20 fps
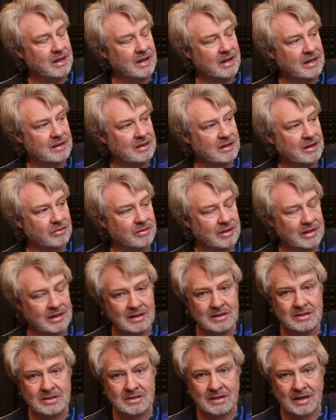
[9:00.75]
And then on the
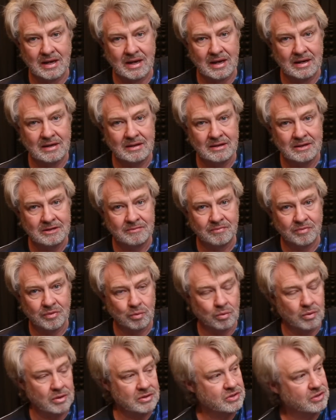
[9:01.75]
inside,
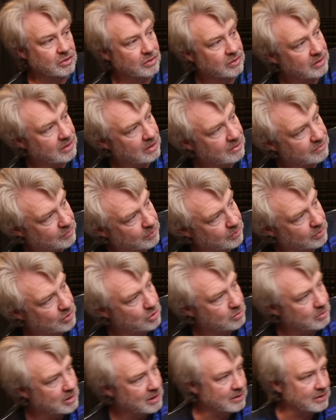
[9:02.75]
was there enough
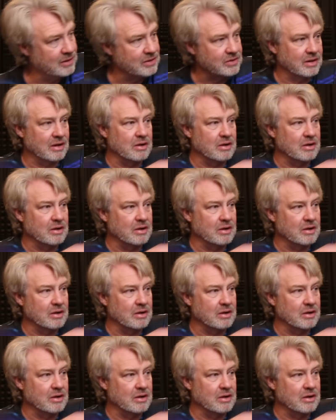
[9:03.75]
room in this